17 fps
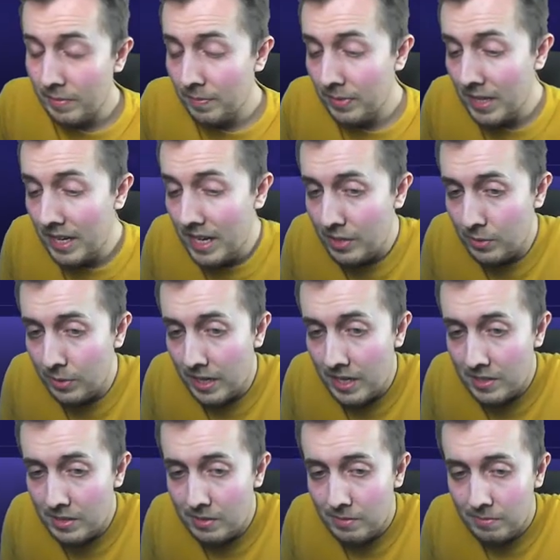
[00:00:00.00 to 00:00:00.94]
It is what it
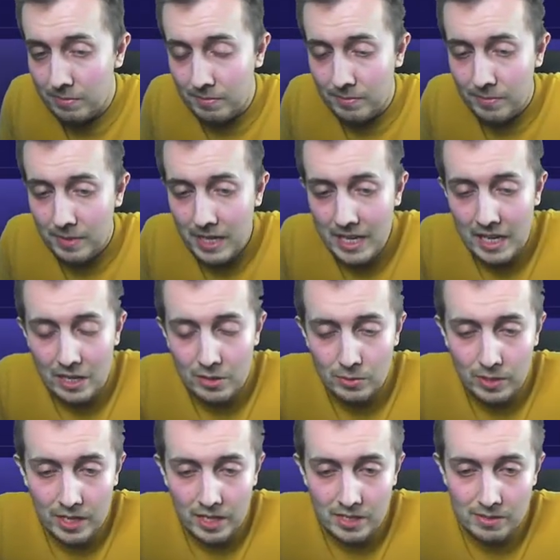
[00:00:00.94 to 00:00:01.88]
is. It is what
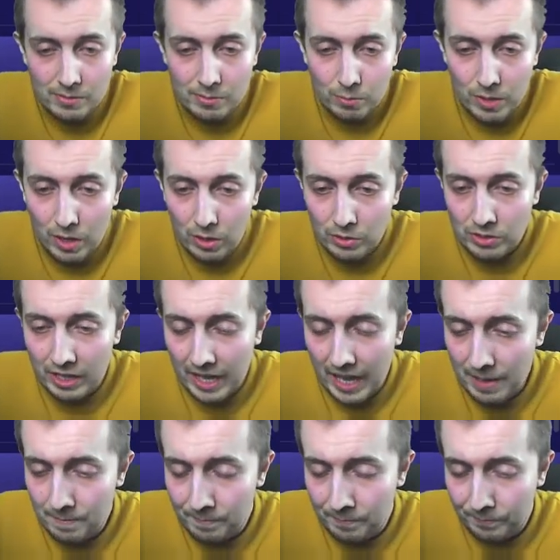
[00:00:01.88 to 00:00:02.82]
it is. We lost the
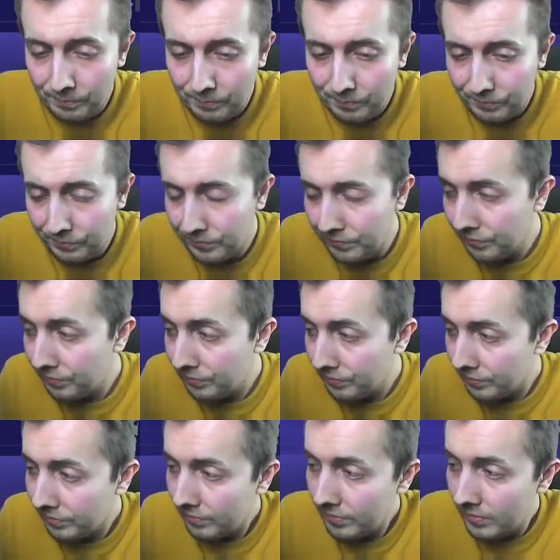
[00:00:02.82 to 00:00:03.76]
game.
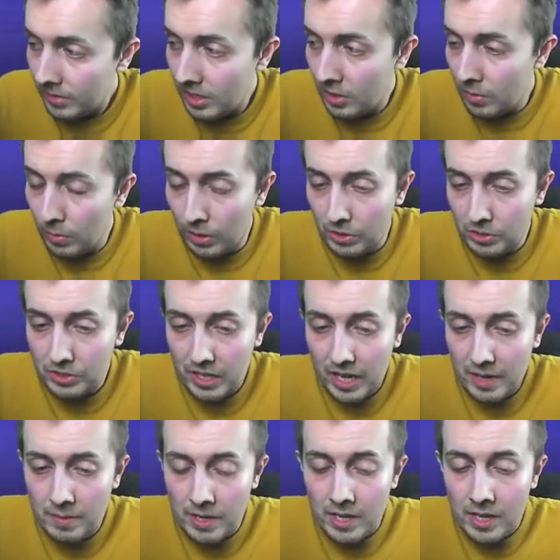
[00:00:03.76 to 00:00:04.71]
We lost the
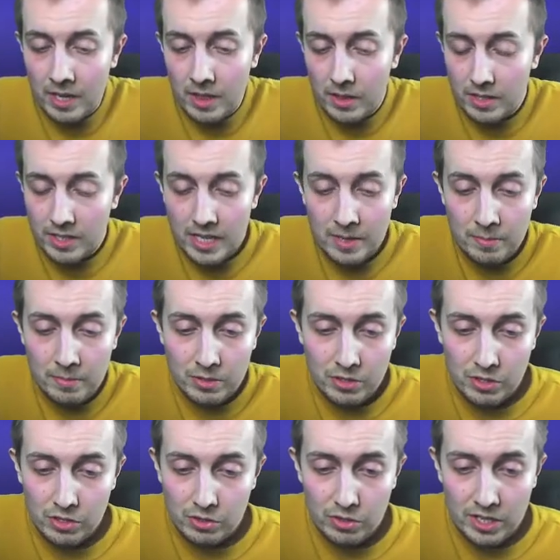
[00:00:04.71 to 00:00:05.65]
game. The team was
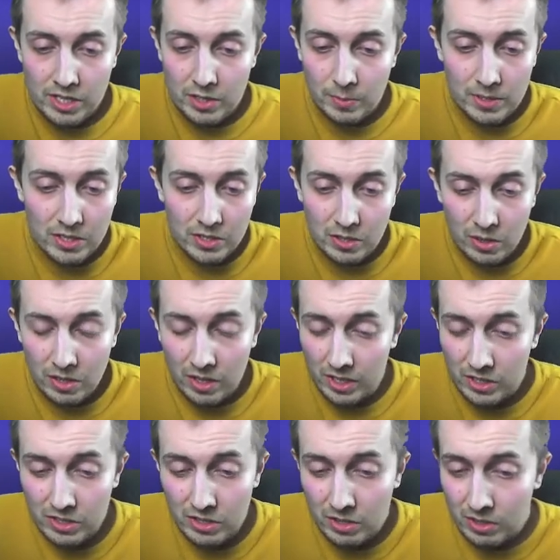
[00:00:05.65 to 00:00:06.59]
just tragic. We just couldn't, I
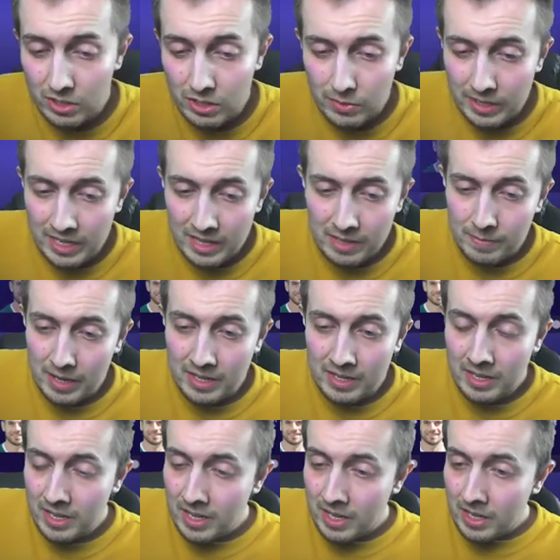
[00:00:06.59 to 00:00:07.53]
just couldn't do anything, man.
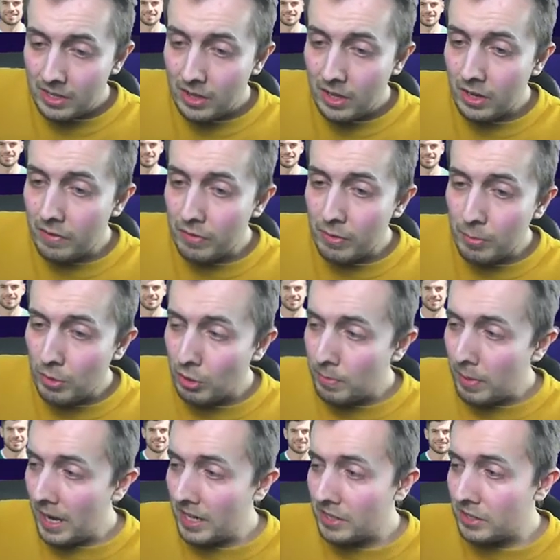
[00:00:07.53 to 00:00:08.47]
None of them could
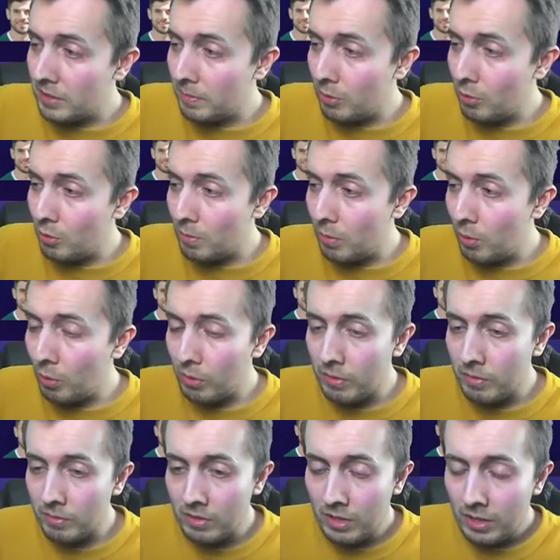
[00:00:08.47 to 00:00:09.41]
pass the ball more
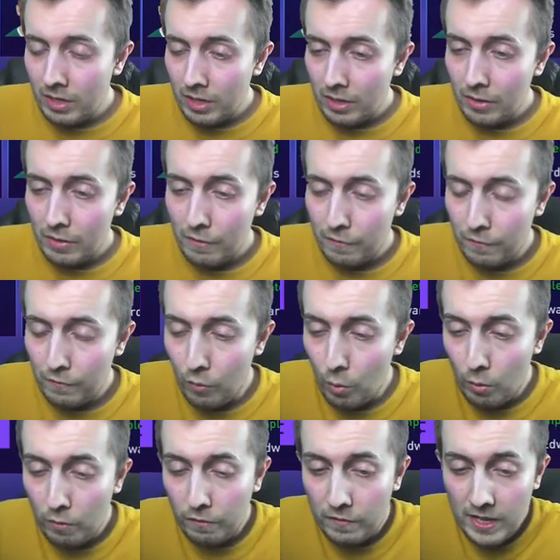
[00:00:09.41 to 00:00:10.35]
than four
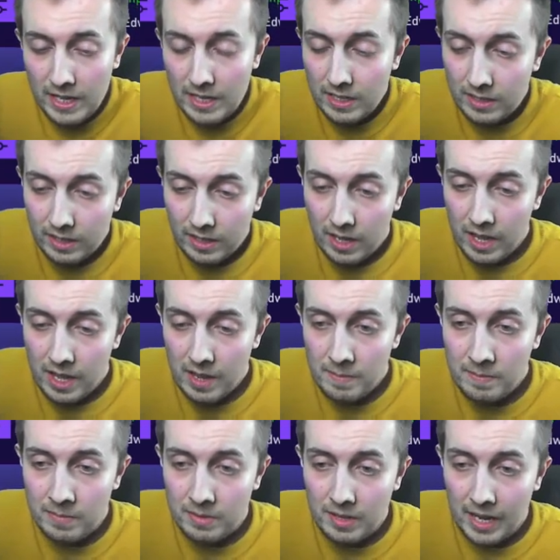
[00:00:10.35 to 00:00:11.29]
feet
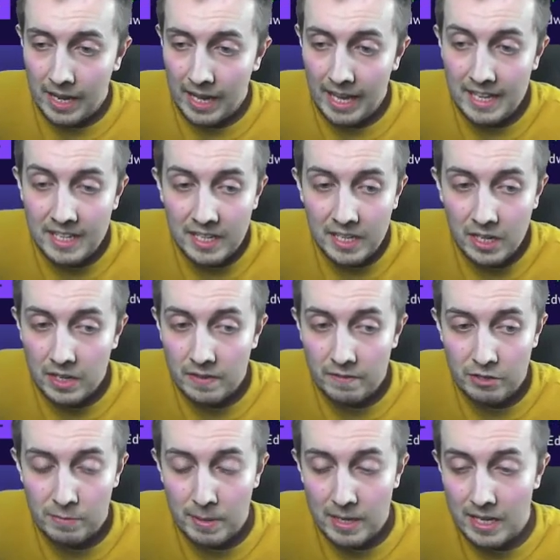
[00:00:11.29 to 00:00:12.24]
um, at any kind of
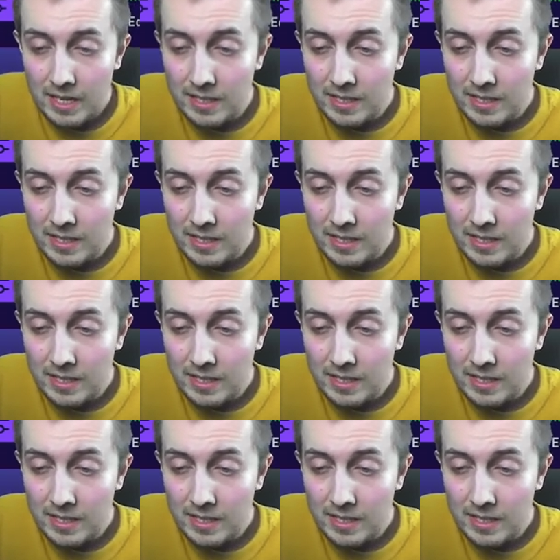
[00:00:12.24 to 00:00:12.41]
speed.